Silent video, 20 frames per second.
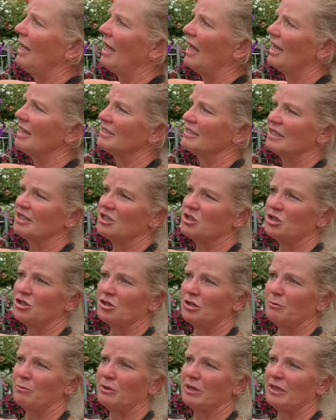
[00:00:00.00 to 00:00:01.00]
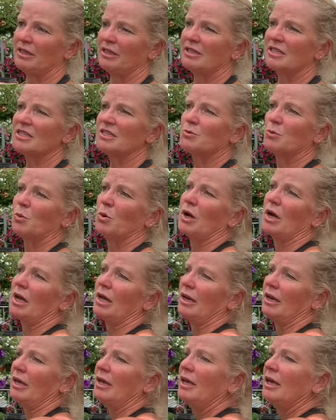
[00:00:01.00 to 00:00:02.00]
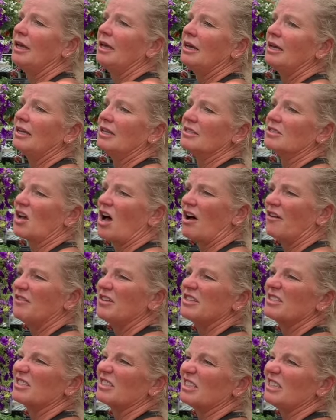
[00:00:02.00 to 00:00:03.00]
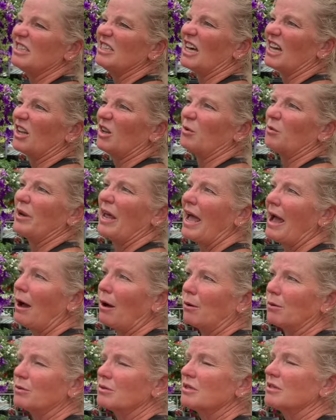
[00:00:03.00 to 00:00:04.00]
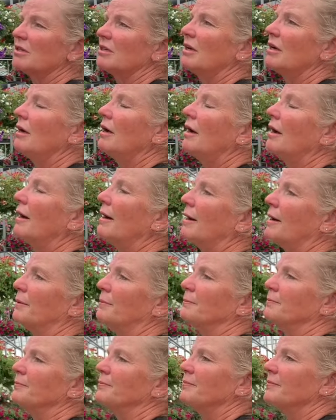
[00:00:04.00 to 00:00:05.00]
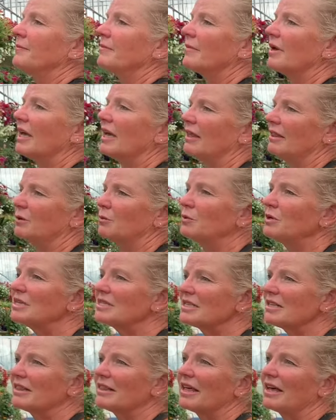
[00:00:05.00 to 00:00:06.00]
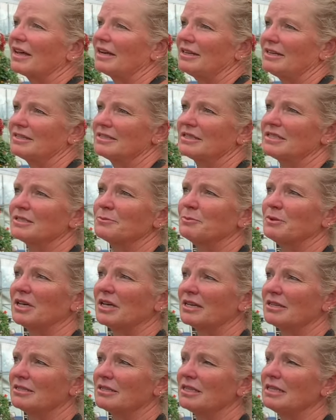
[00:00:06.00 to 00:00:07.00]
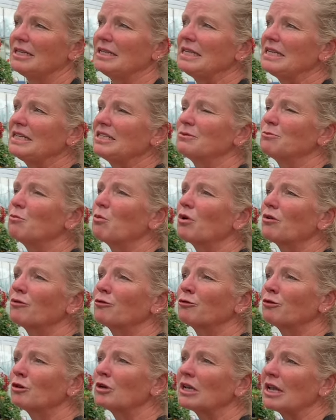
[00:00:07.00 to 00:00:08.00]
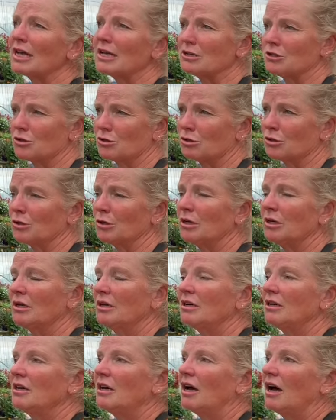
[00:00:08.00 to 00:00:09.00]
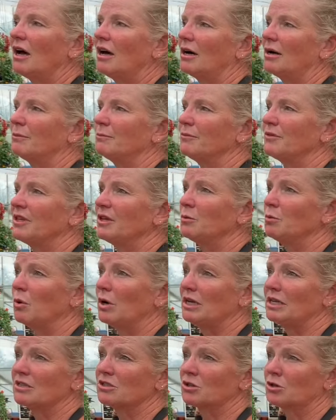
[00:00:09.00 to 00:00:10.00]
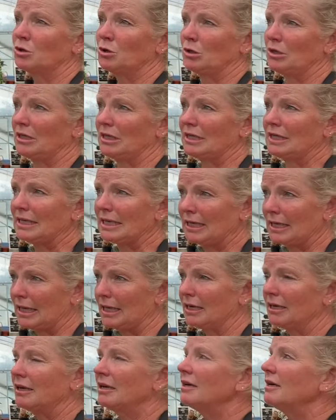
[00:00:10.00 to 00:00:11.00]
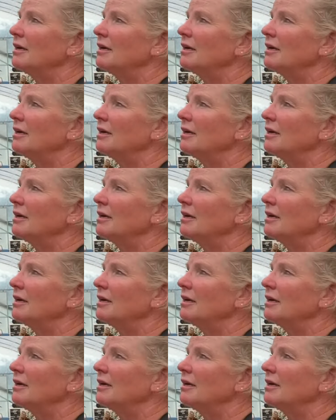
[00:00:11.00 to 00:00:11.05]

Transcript: as they should be. This one is obviously yellowed out. And the reason that is, it's because it needs more fertilizer than what it's currently getting.